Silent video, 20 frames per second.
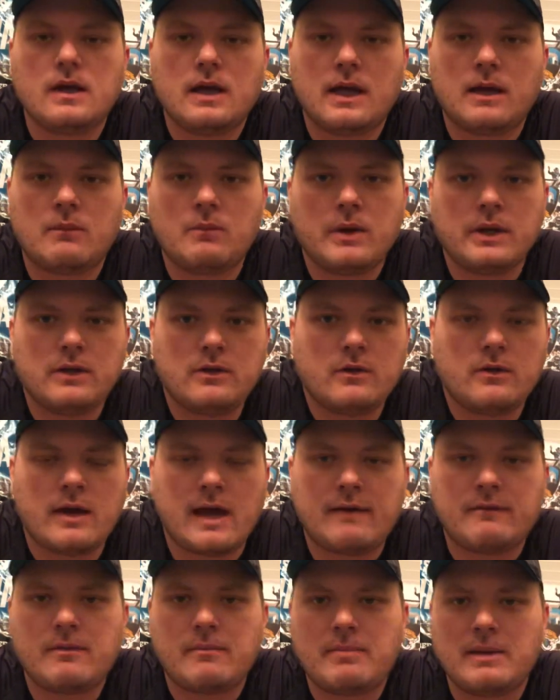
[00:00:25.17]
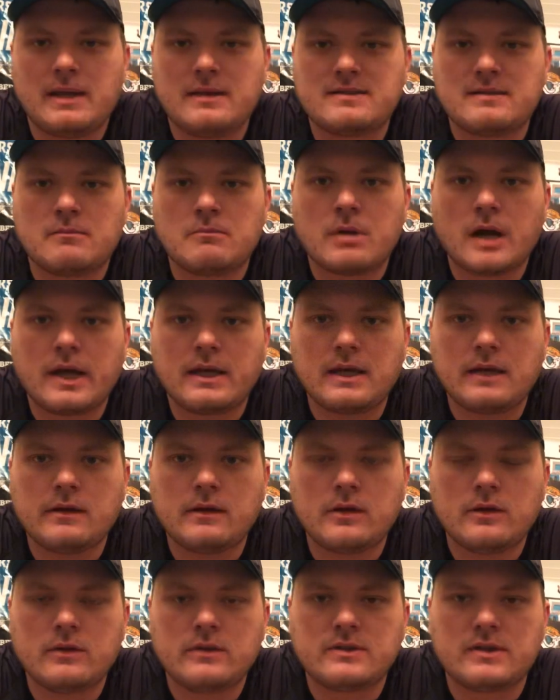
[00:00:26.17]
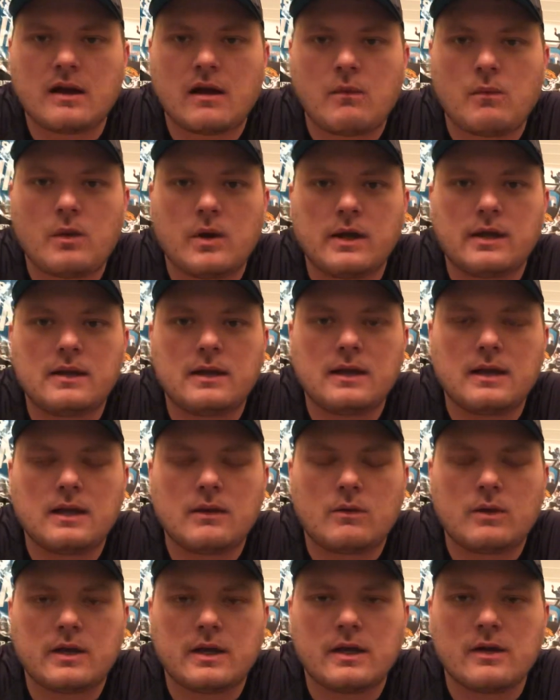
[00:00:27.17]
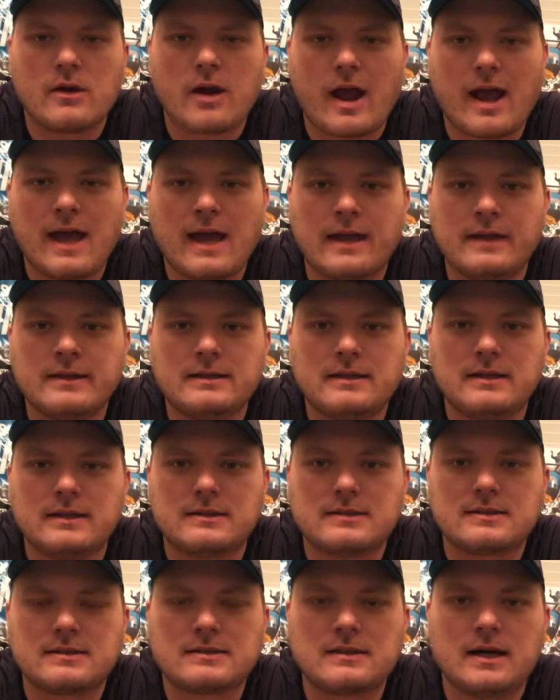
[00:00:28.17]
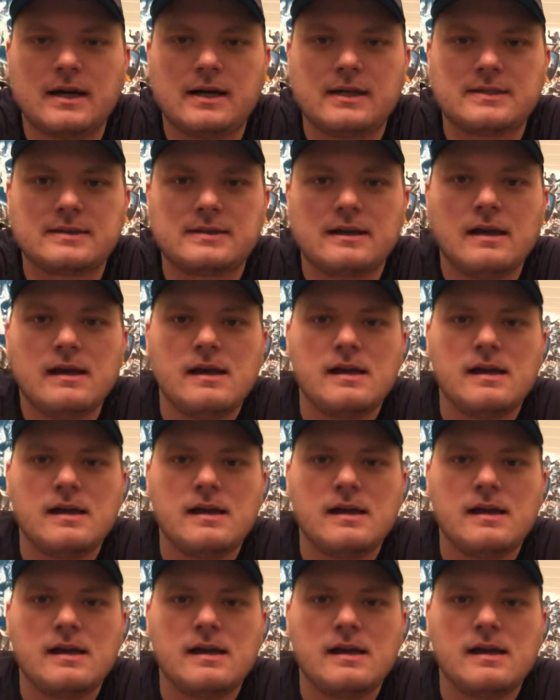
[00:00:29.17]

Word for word: and we do have a piece of breaking news that I wanted to get on here and discuss